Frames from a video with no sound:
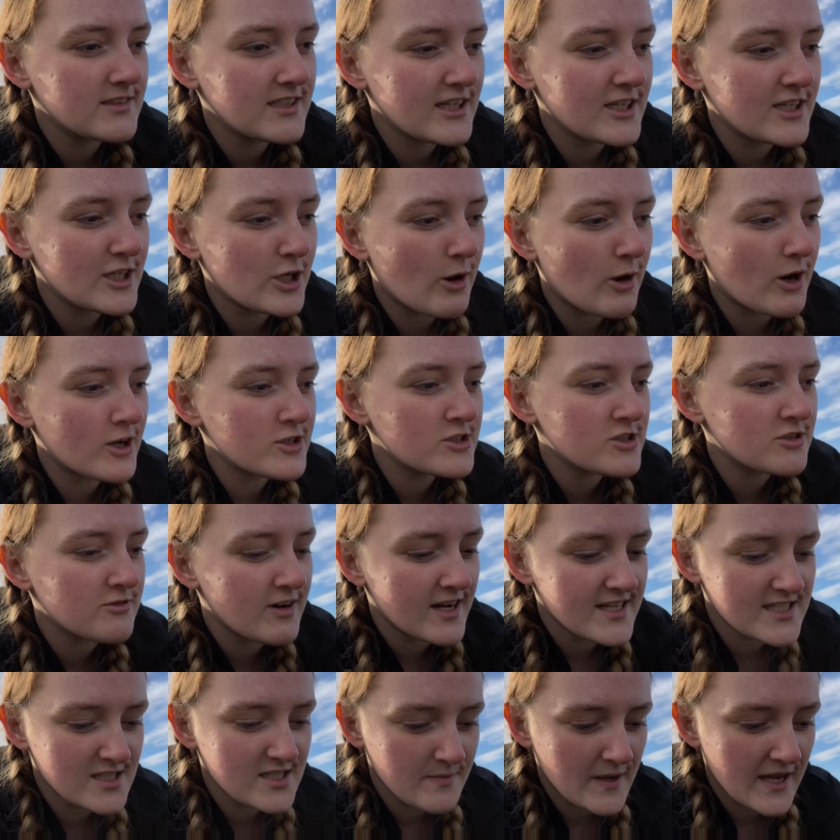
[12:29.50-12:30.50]
you know
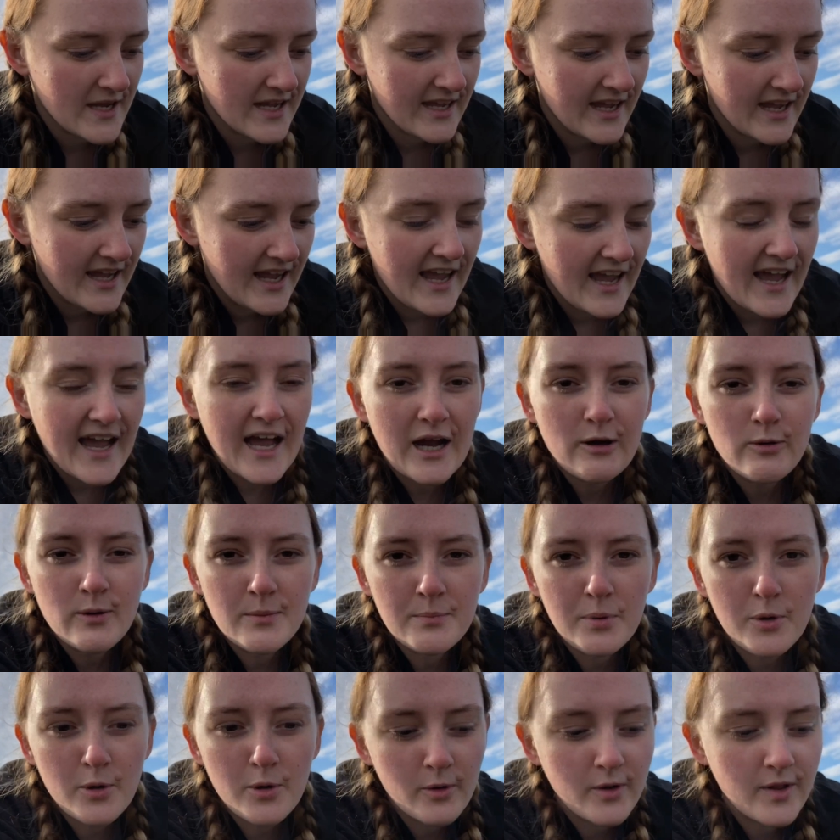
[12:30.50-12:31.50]
underestimate how
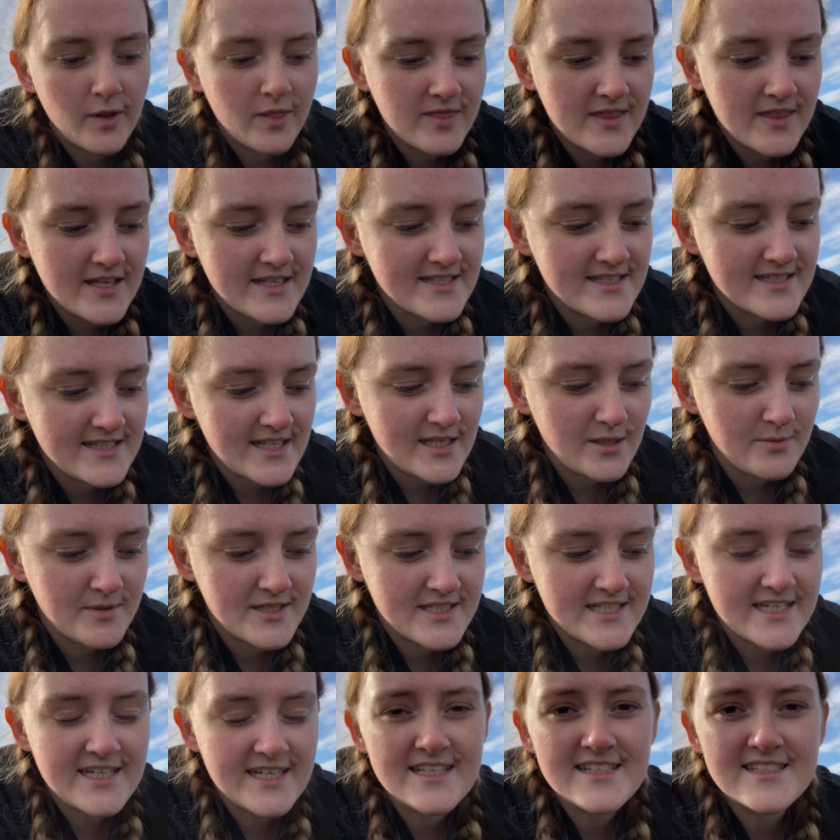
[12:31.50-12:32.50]
important this
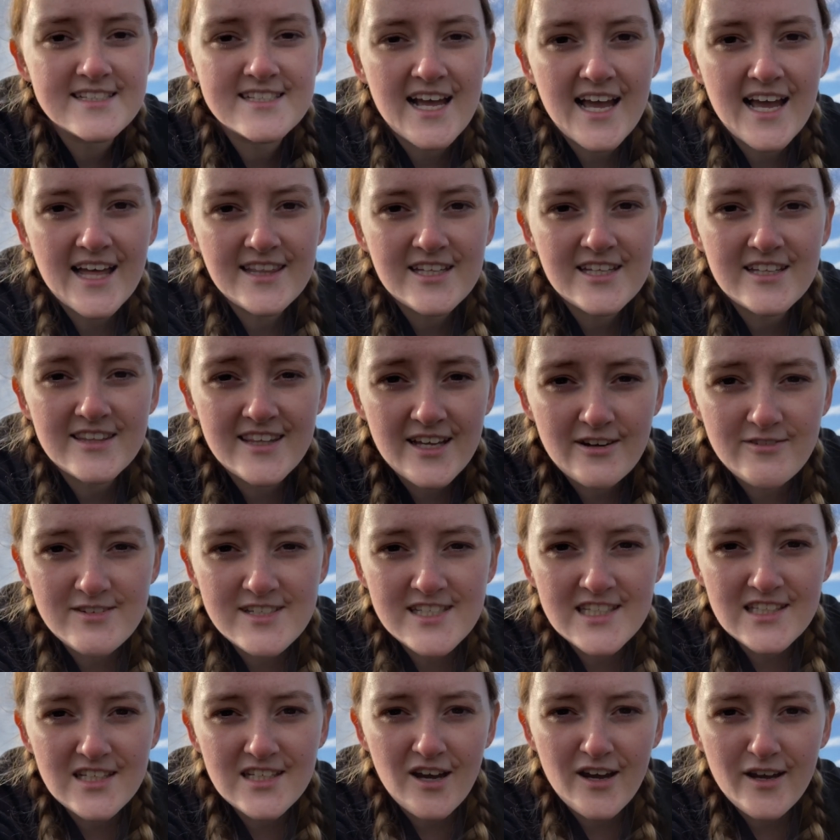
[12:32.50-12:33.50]
seaweed is and that there
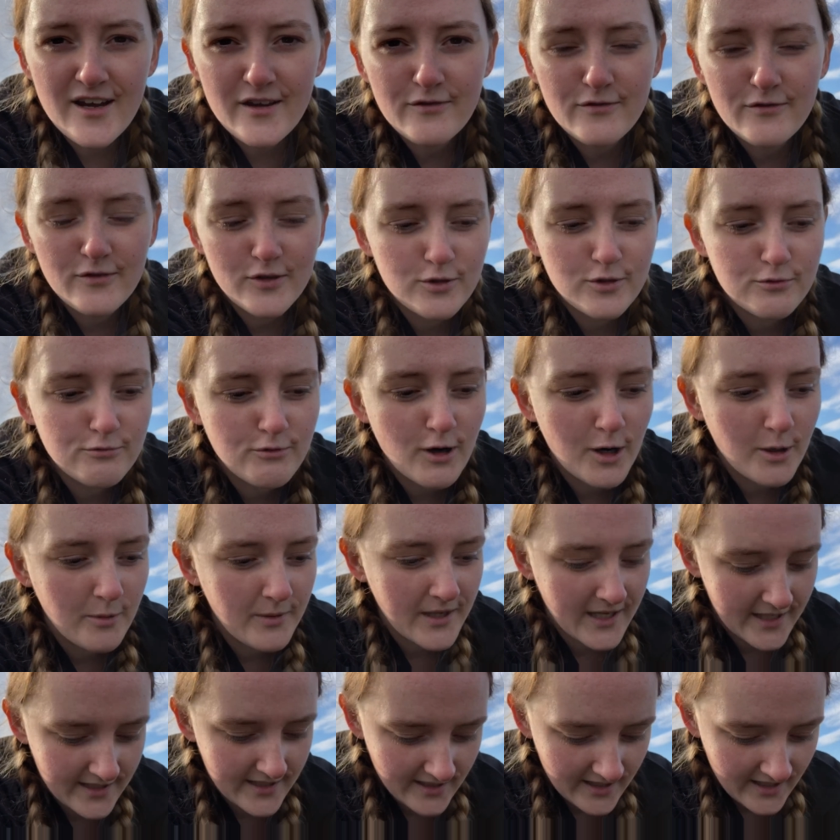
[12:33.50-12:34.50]
is life
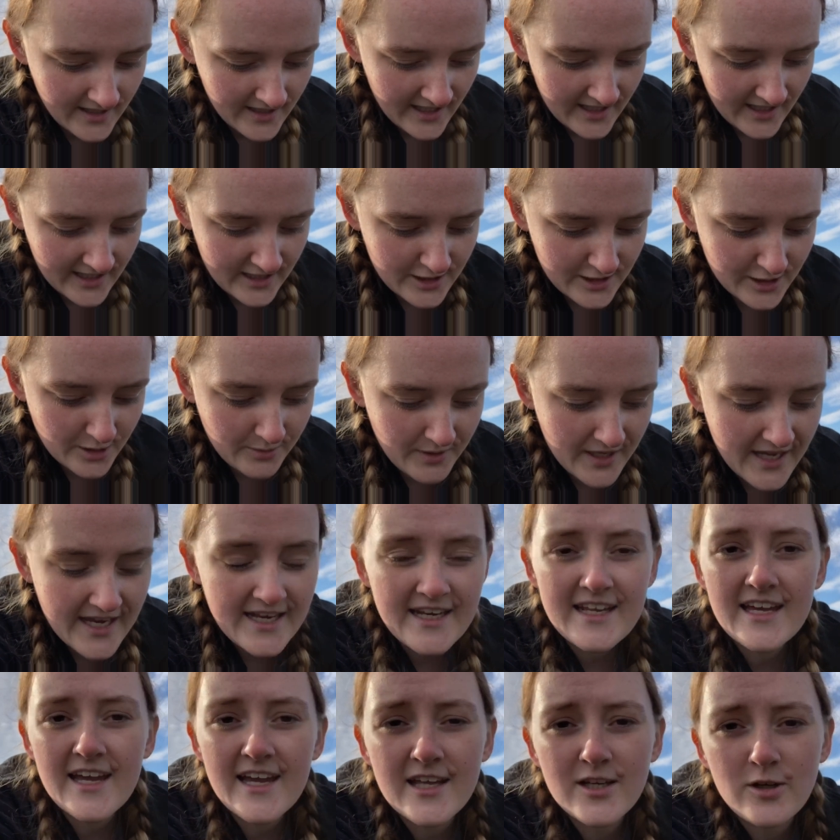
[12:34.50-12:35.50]
growing you know
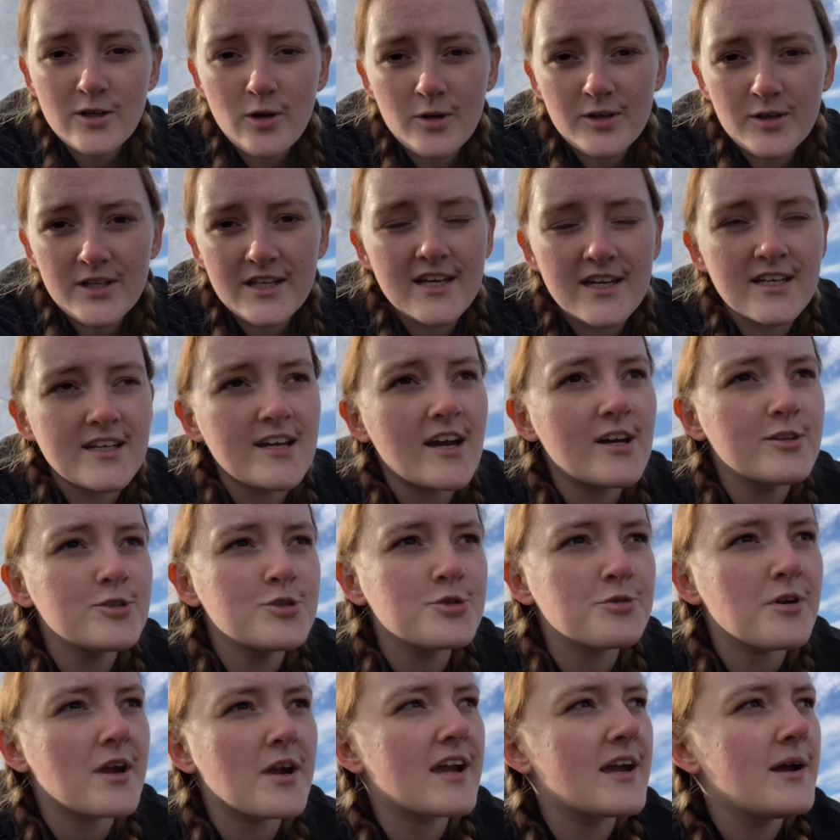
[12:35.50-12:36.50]
in it and on it and
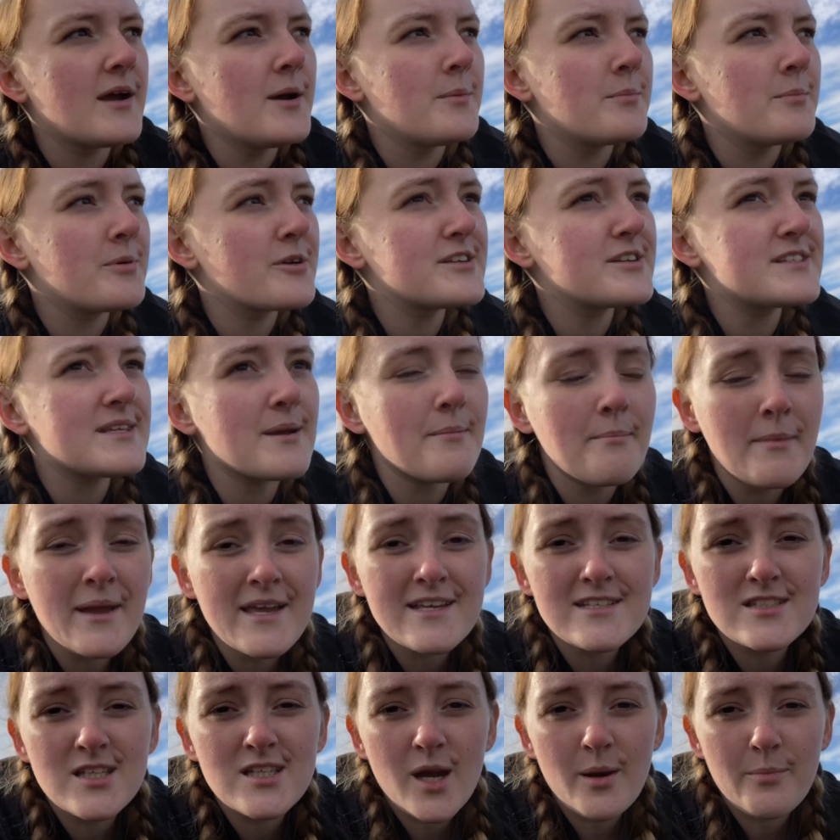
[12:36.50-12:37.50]
under it because it
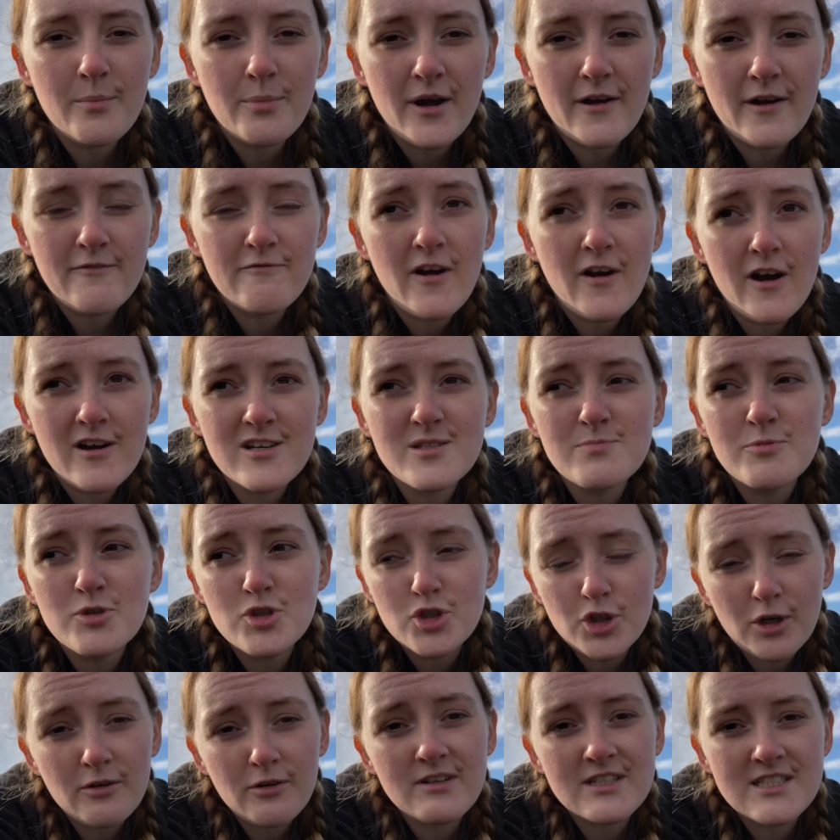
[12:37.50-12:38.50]
makes up a vast
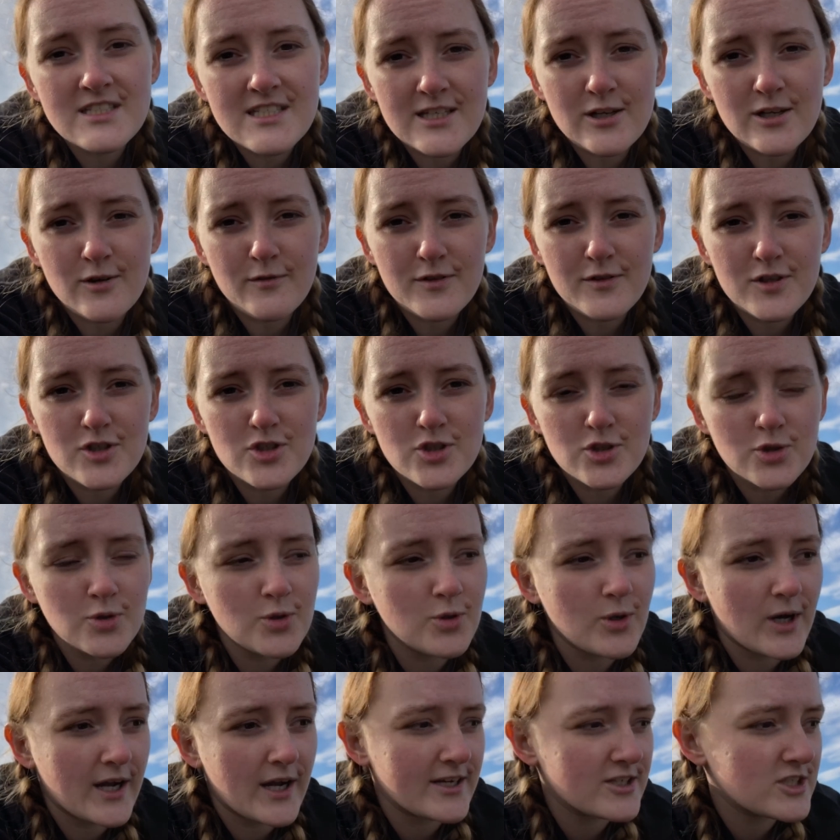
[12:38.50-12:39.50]
majority of the
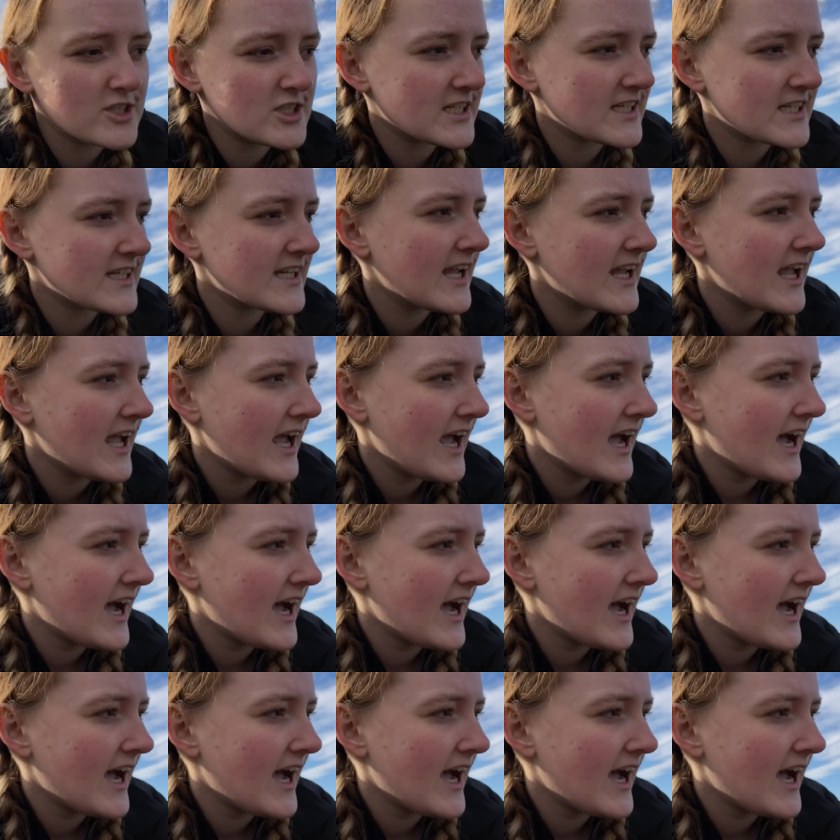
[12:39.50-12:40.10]
shore actually